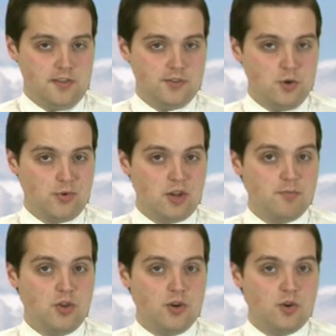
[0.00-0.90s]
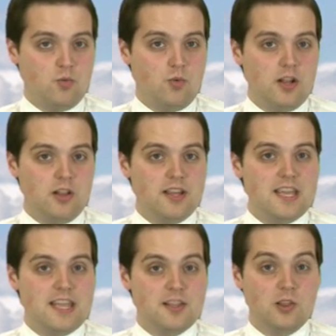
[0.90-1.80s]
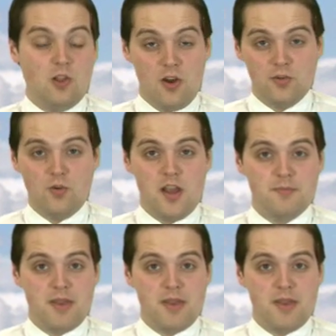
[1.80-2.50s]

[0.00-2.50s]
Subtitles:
The supercomputer will, in the long run,